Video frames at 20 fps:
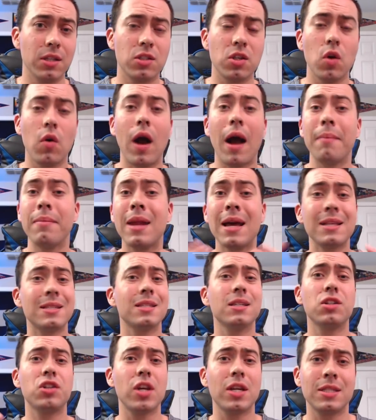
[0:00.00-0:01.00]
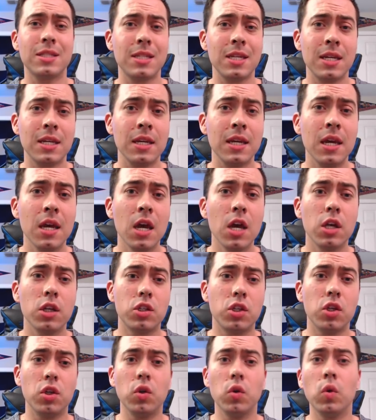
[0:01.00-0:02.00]
So I'm not suggesting
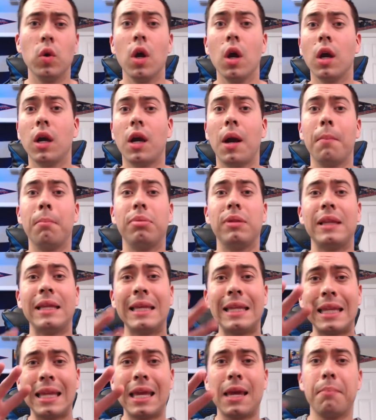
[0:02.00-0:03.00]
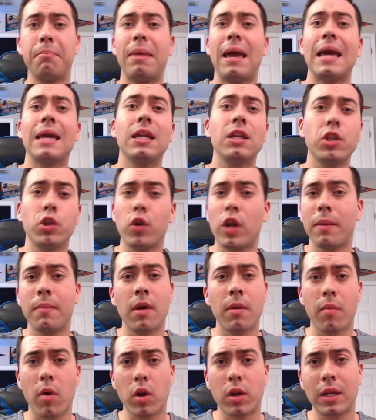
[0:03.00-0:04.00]
to completely abandon your
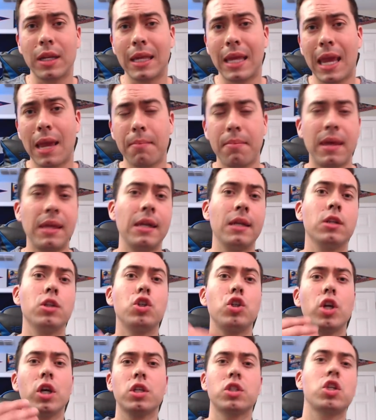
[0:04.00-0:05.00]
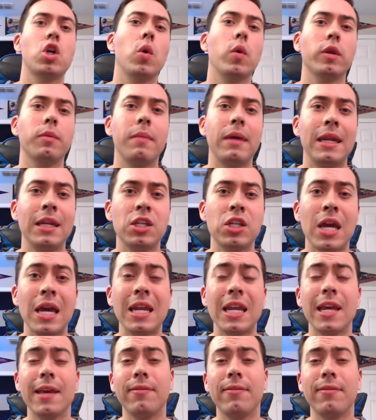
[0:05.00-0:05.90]
email marketing campaign and just go with ManyChat.